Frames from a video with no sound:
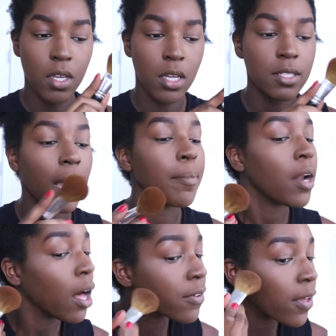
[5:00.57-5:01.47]
tap it
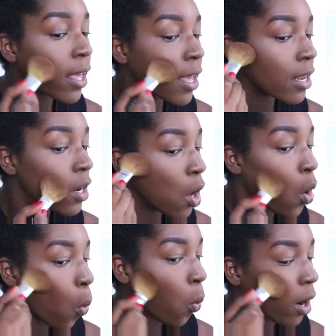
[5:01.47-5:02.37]
off, and
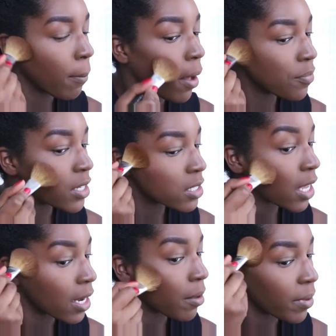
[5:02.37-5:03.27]
warm up the
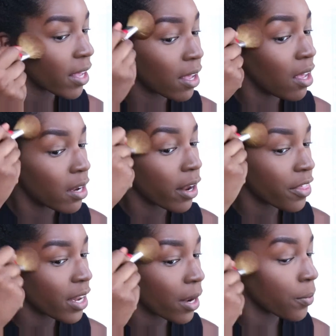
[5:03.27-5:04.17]
skin a bit. Not that I